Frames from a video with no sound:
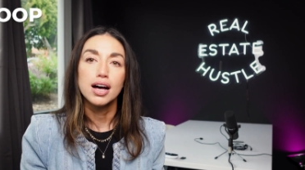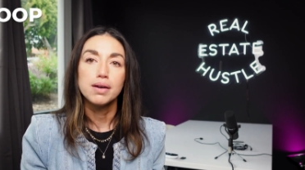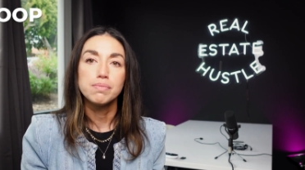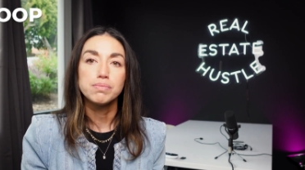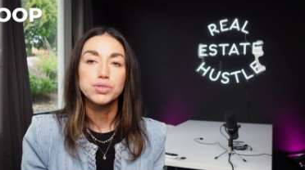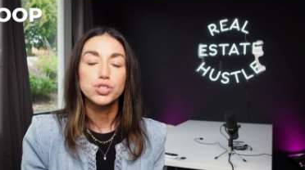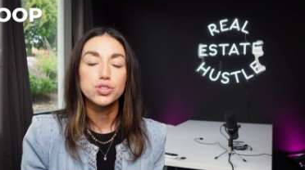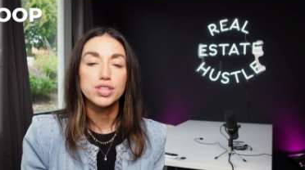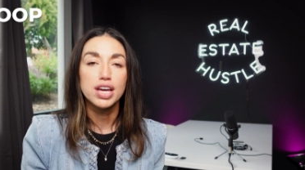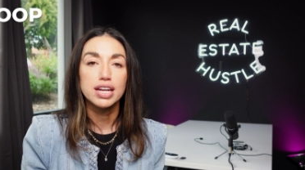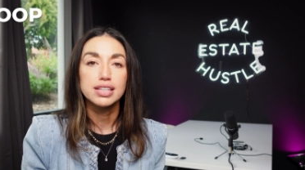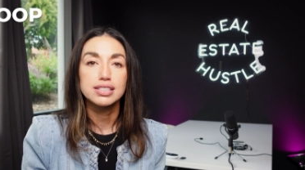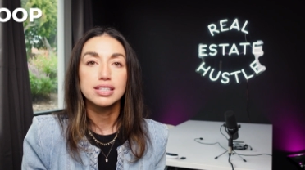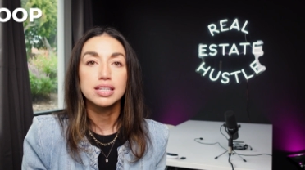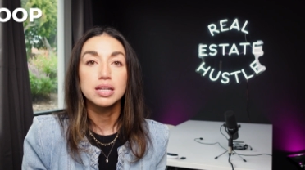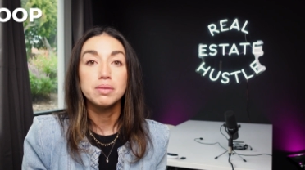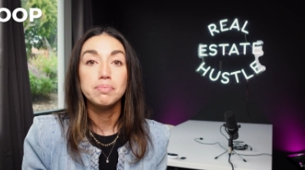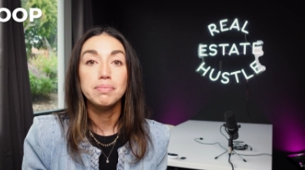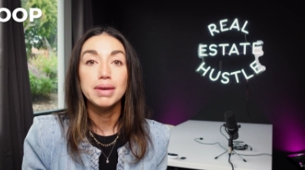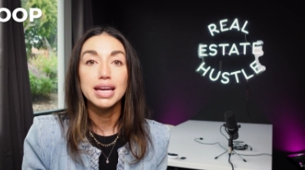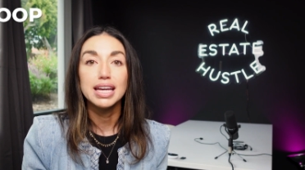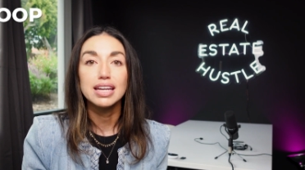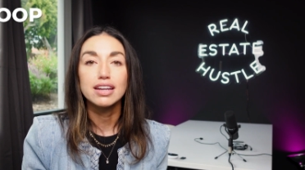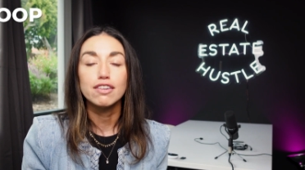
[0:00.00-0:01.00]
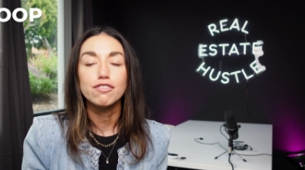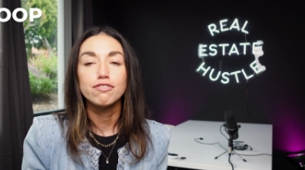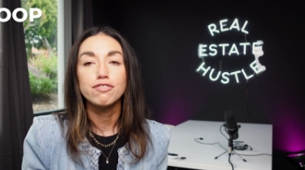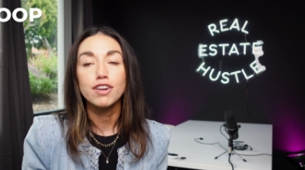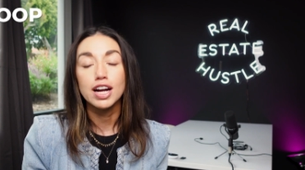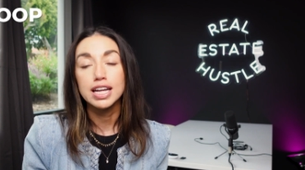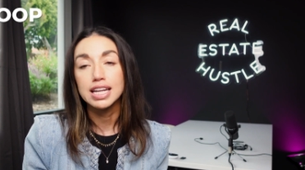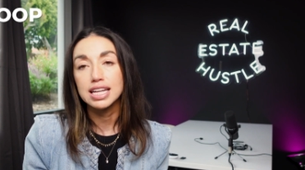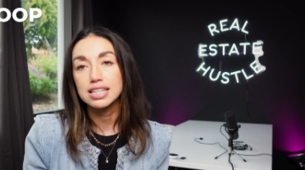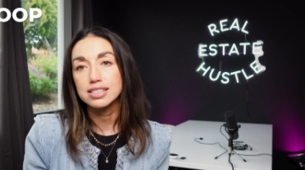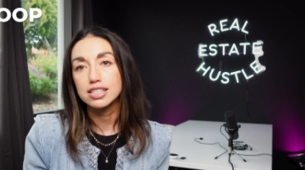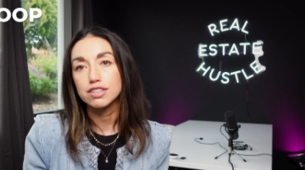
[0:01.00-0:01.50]
So that is going to make
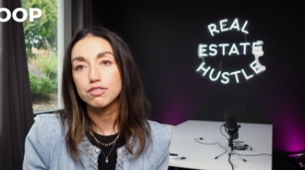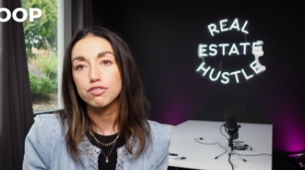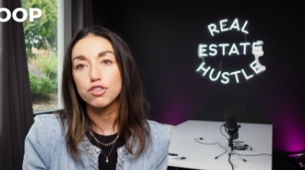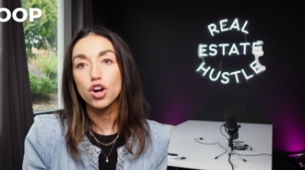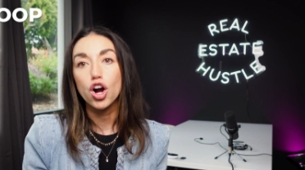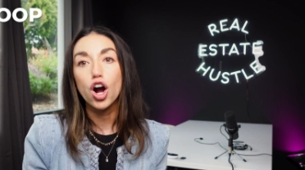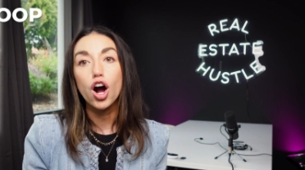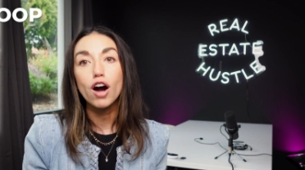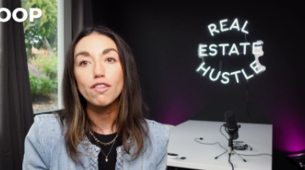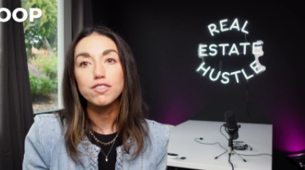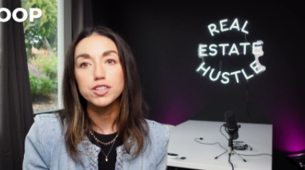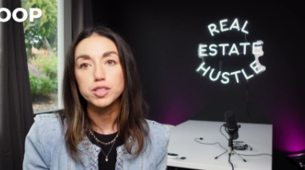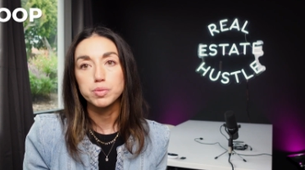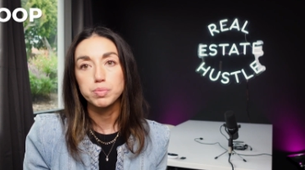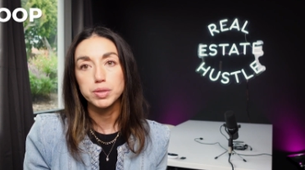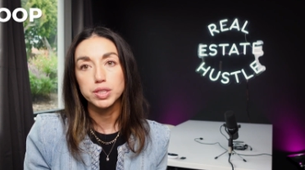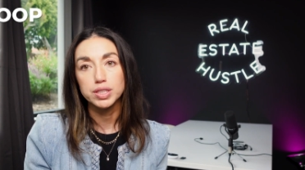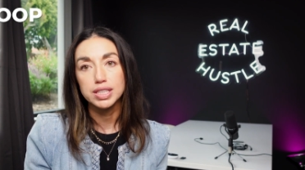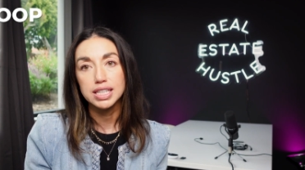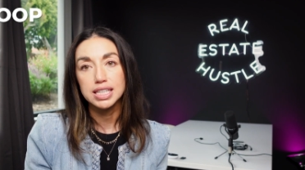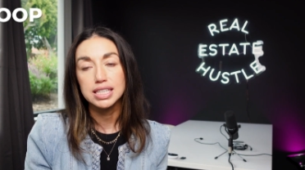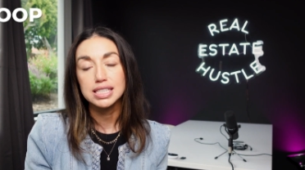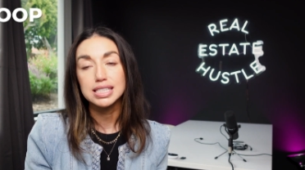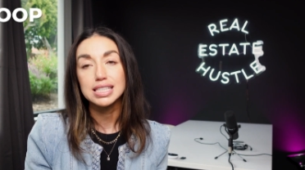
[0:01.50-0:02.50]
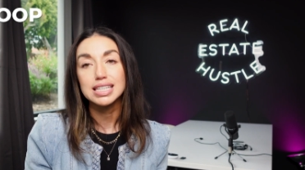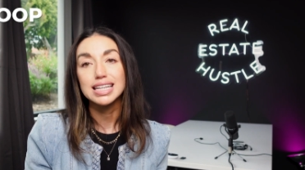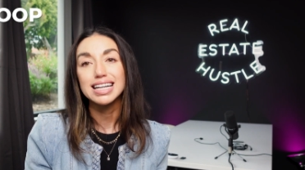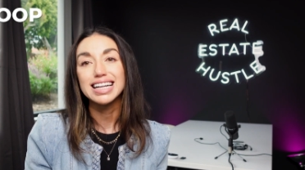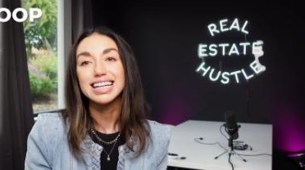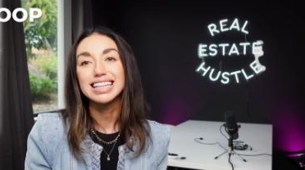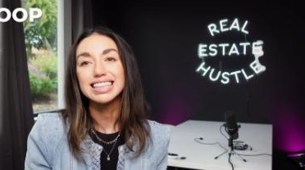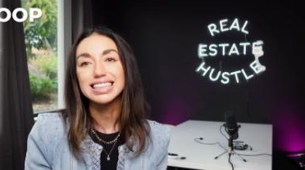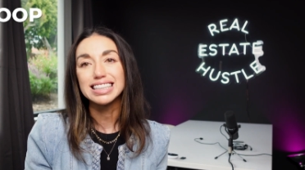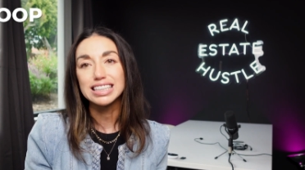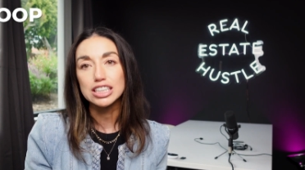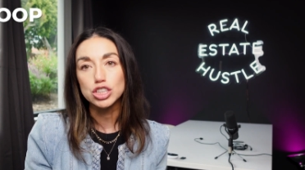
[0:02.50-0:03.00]
financing for office buildings
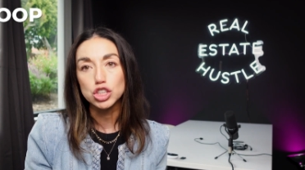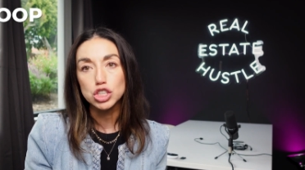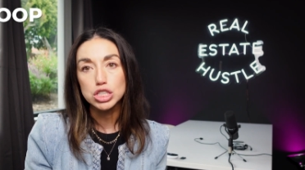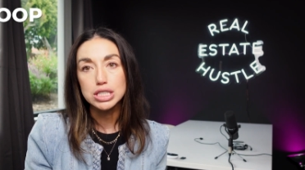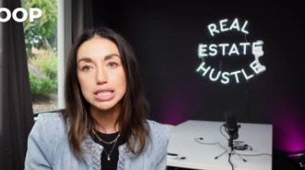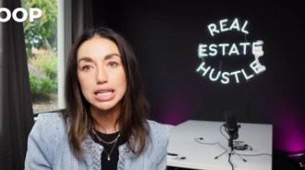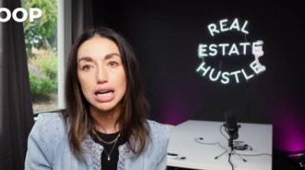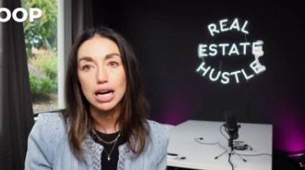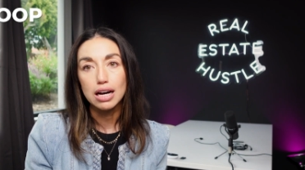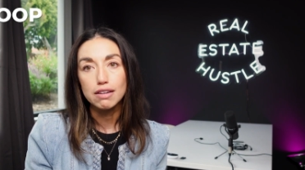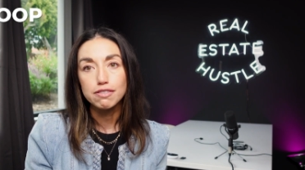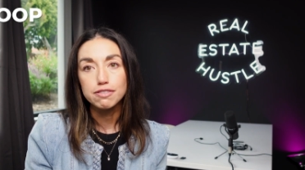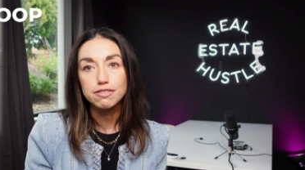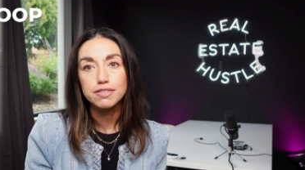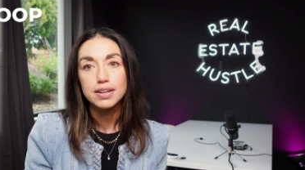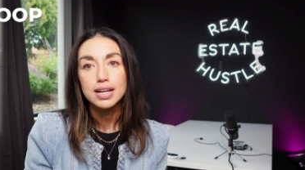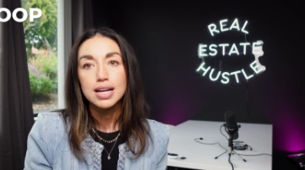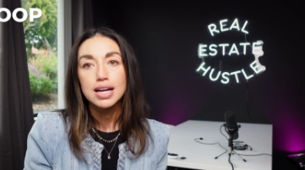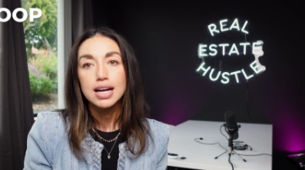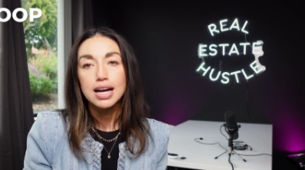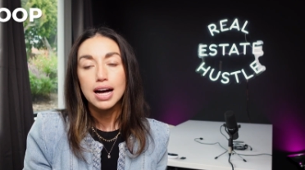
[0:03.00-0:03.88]
a little tough.